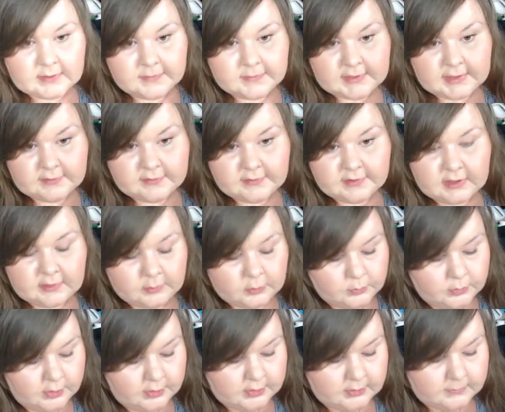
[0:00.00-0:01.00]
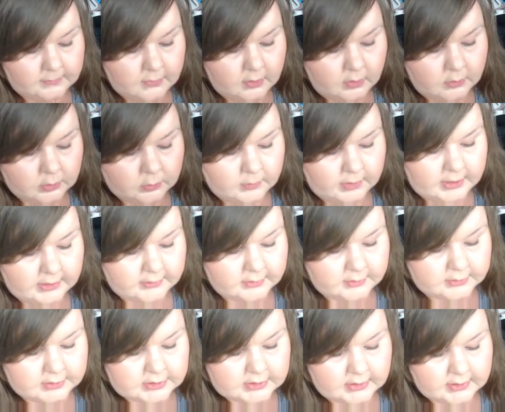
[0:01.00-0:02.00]
I'm definitely going to be working more with wire
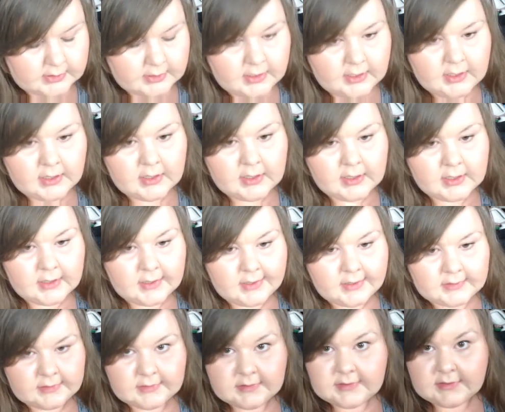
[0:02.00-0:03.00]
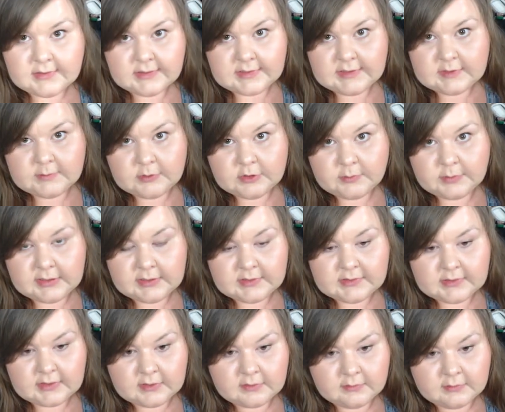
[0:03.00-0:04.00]
crochet, and these blue
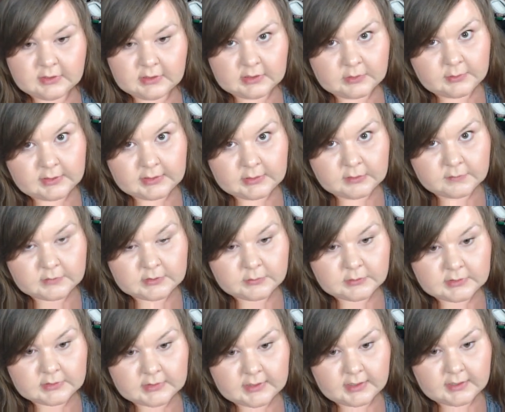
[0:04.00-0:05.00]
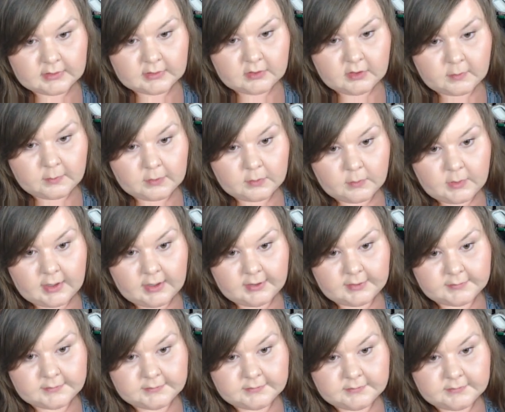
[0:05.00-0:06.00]
beads are really quite lovely with that copper wire.